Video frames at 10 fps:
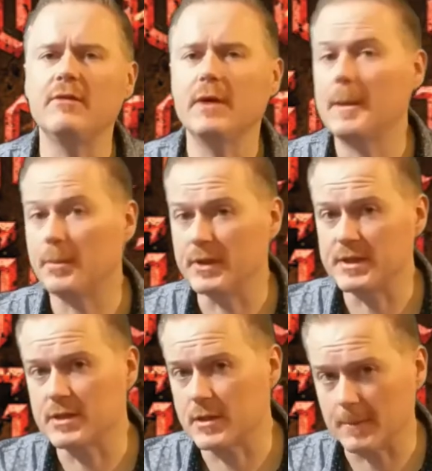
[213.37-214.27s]
Evil High
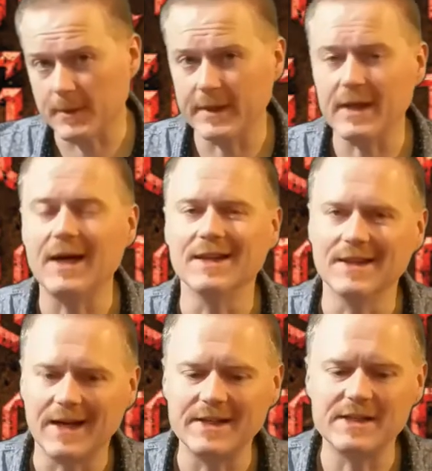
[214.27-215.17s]
Priest is going to play a
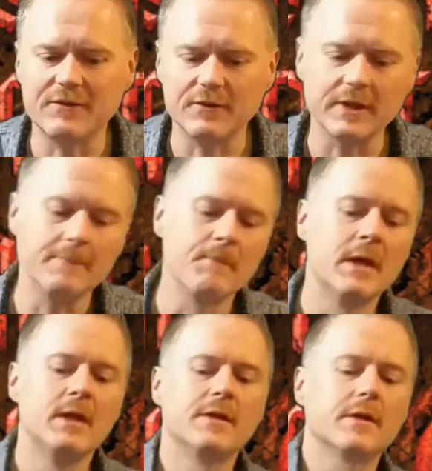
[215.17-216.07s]
lot differently.
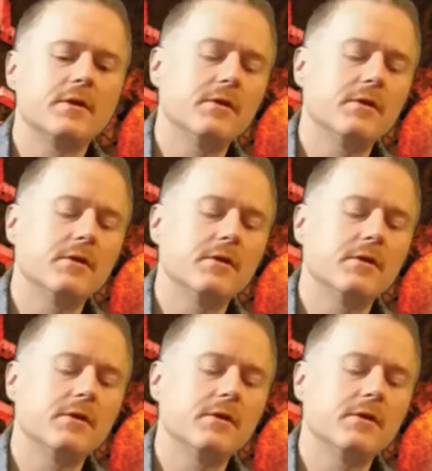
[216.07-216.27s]
The